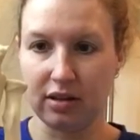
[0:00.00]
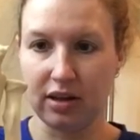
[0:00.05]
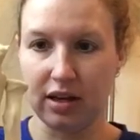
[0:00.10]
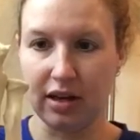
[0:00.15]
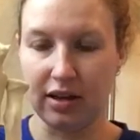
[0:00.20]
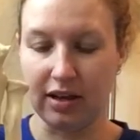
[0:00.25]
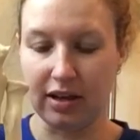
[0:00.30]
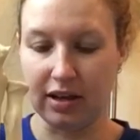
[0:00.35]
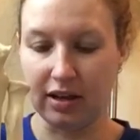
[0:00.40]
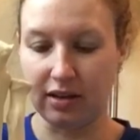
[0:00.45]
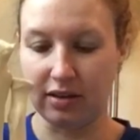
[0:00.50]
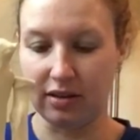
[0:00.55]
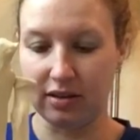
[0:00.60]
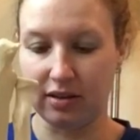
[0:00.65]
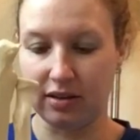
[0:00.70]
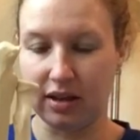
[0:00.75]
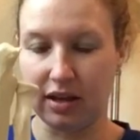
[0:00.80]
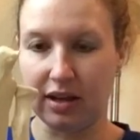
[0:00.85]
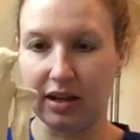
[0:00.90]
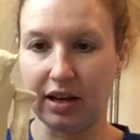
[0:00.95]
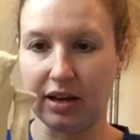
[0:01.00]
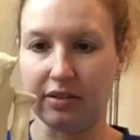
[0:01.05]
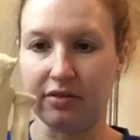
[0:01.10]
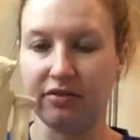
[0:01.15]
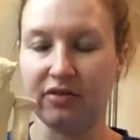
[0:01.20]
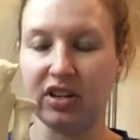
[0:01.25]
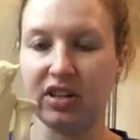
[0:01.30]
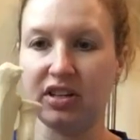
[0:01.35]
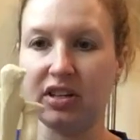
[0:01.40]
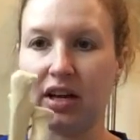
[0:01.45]
And they kind of
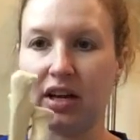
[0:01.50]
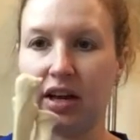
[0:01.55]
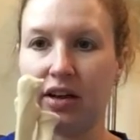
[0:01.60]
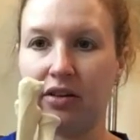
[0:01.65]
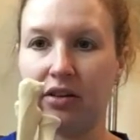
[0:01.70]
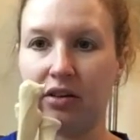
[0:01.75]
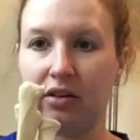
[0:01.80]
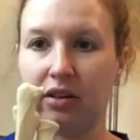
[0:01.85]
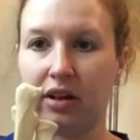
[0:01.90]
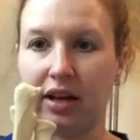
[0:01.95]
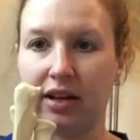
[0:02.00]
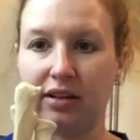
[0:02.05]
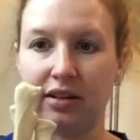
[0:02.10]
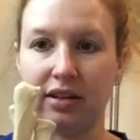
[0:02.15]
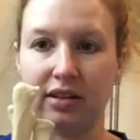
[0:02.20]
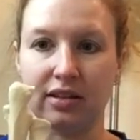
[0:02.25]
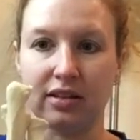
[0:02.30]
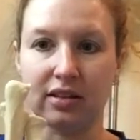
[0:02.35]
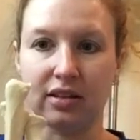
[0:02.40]
fit together like this.